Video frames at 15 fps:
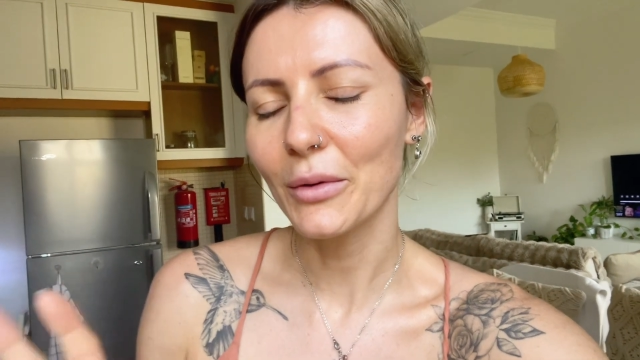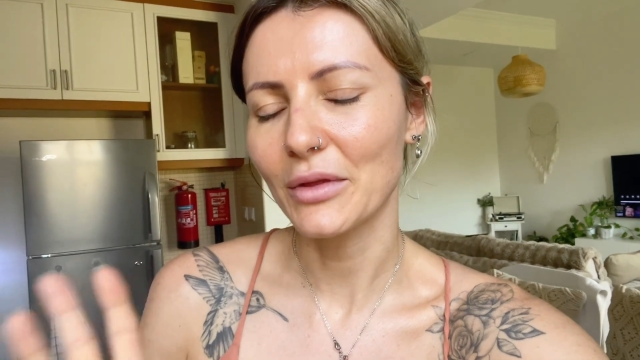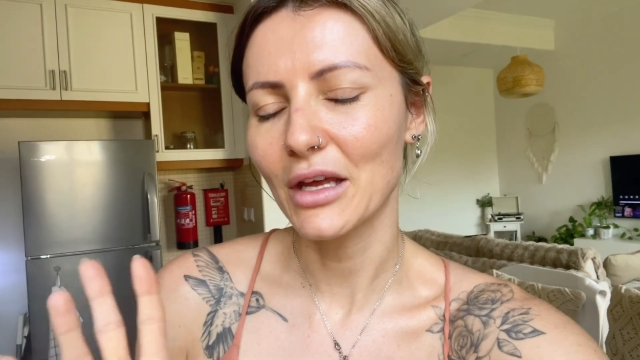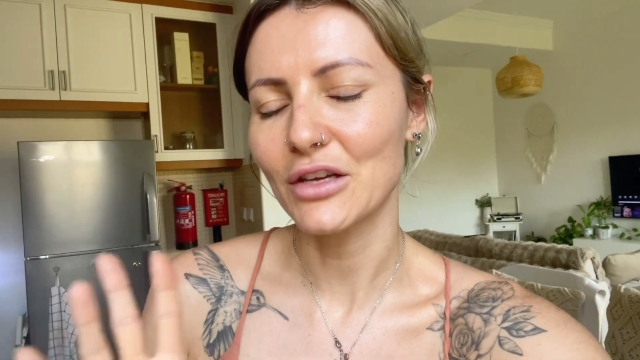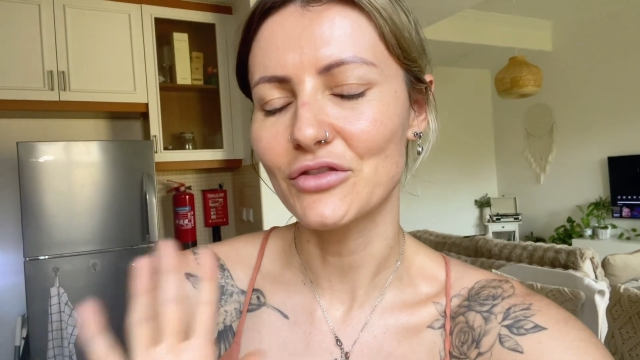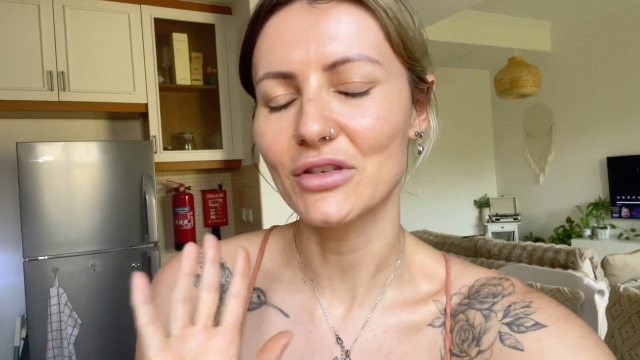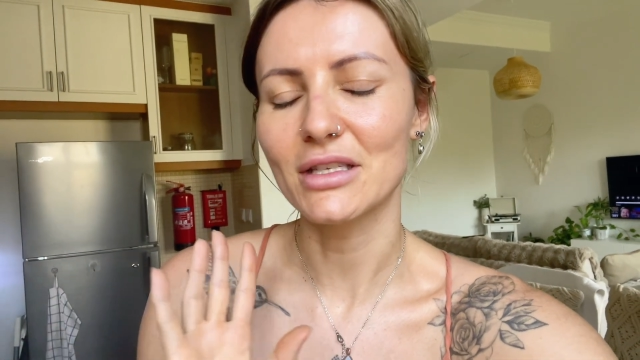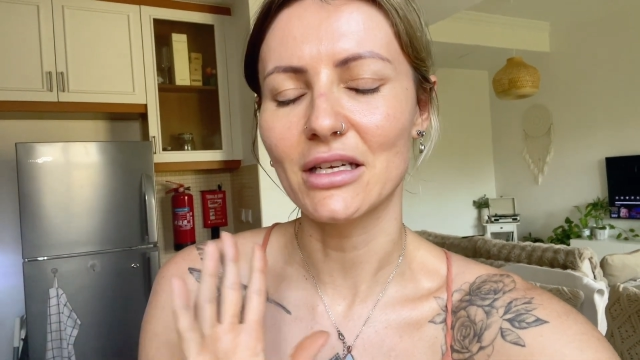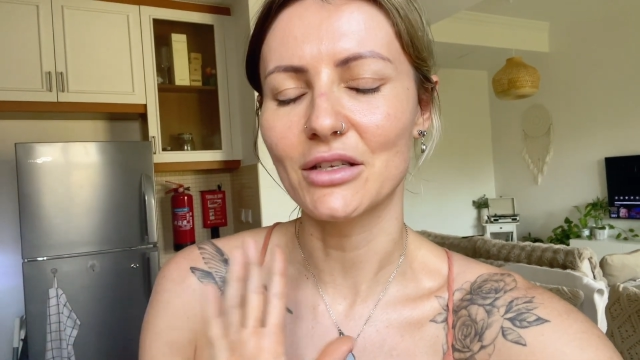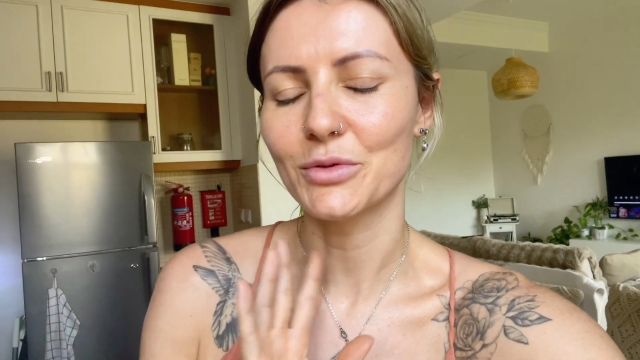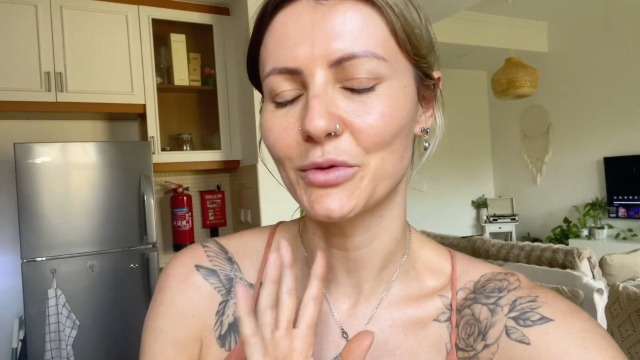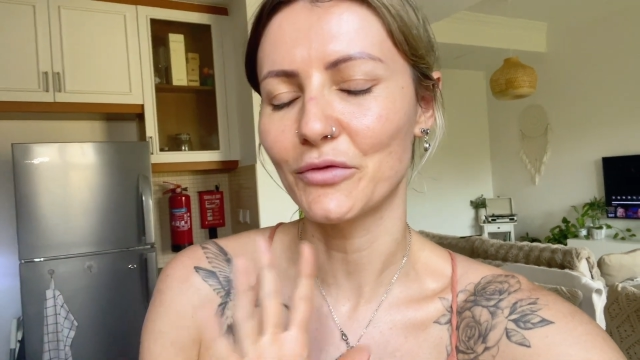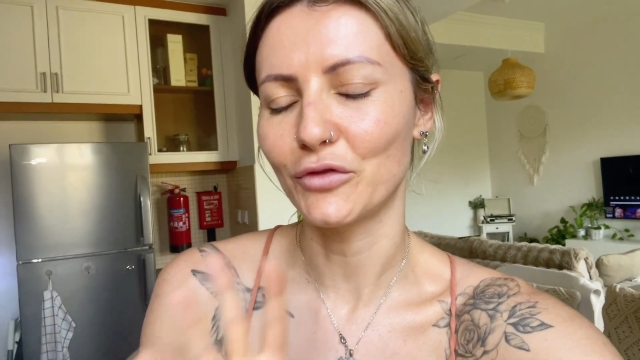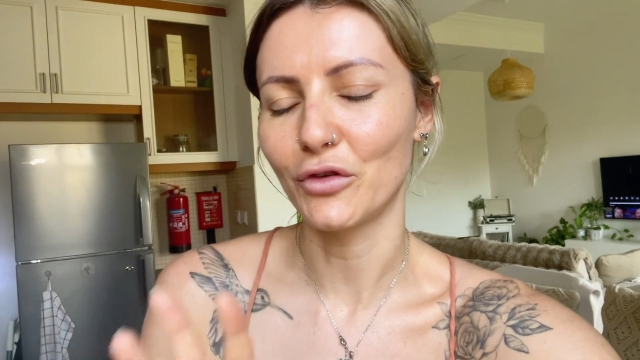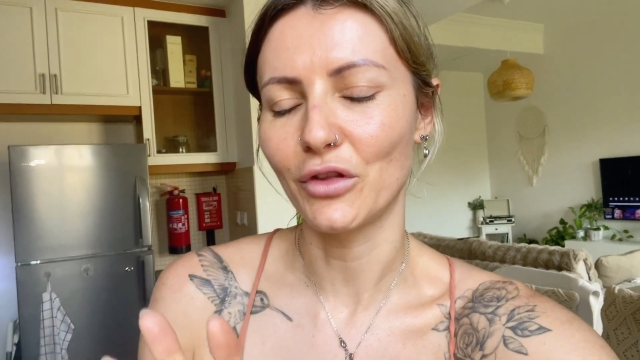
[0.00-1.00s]
and they just said
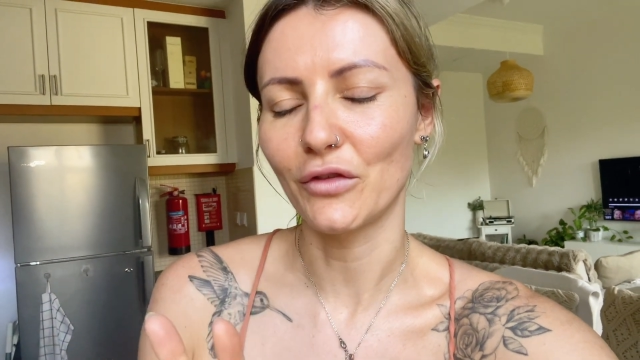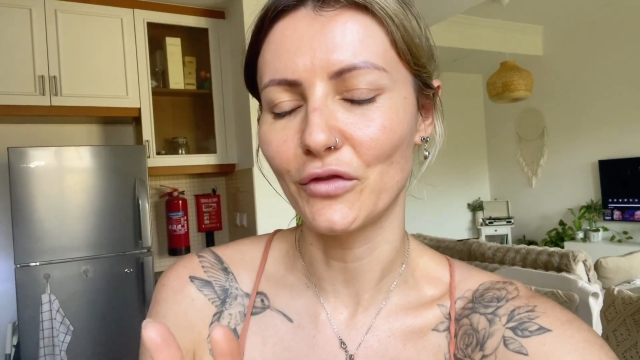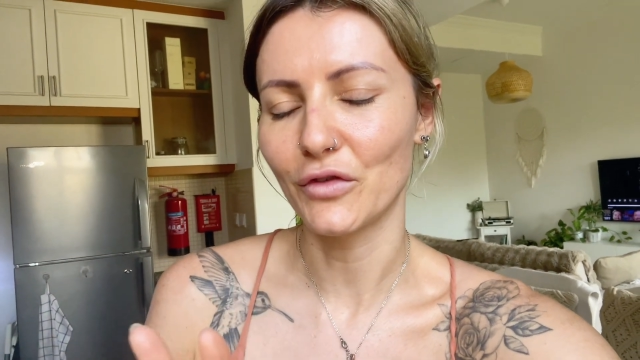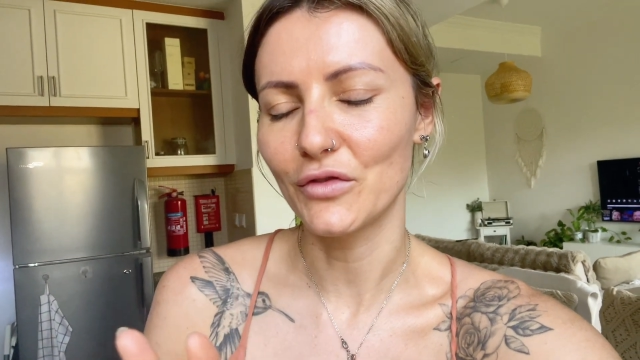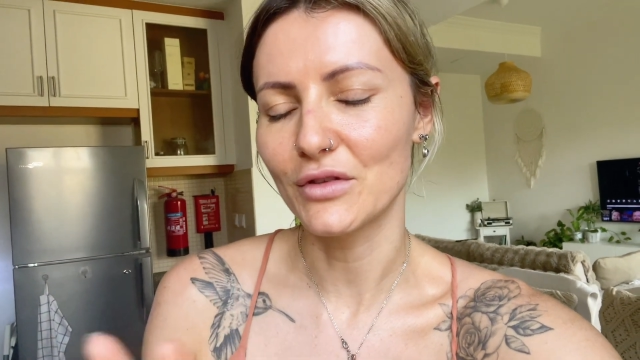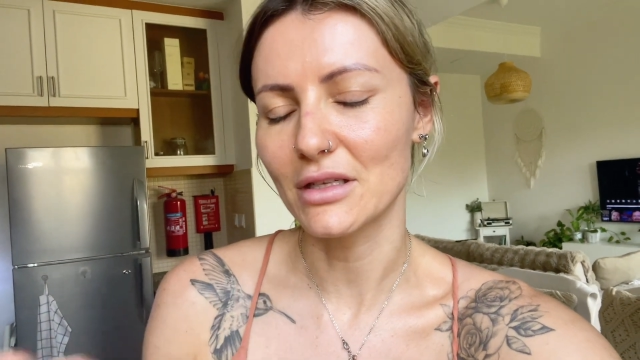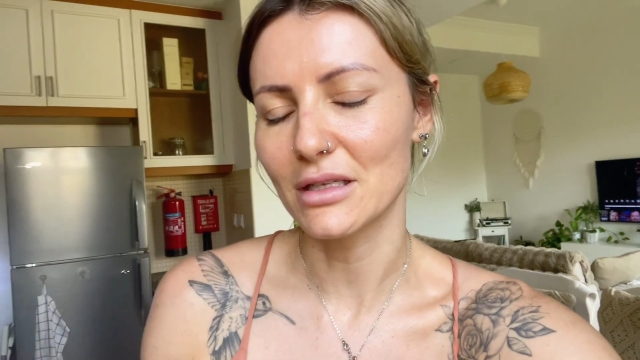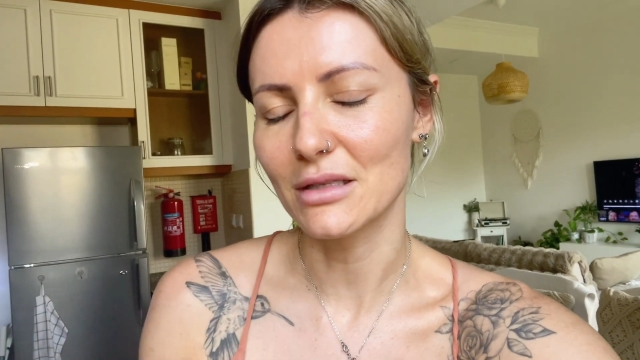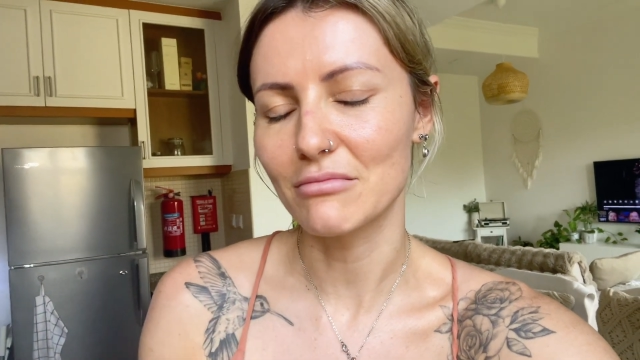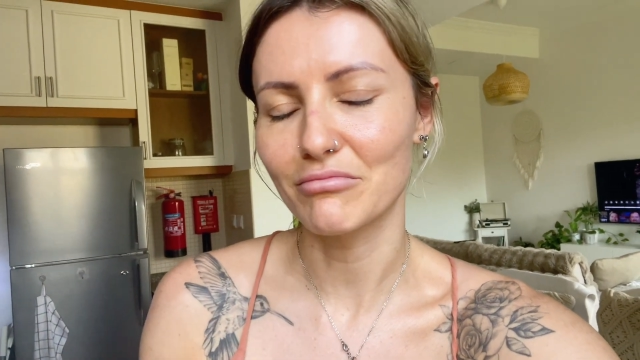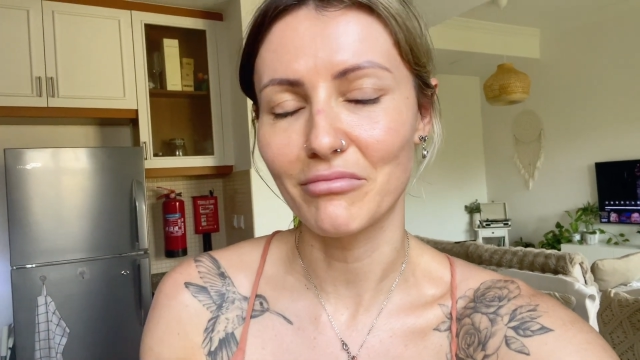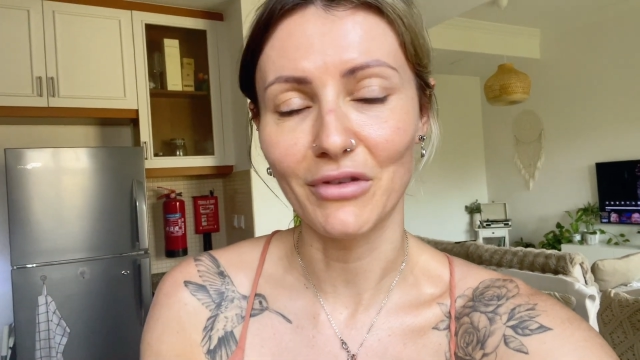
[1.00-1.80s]
to avoid the foods that,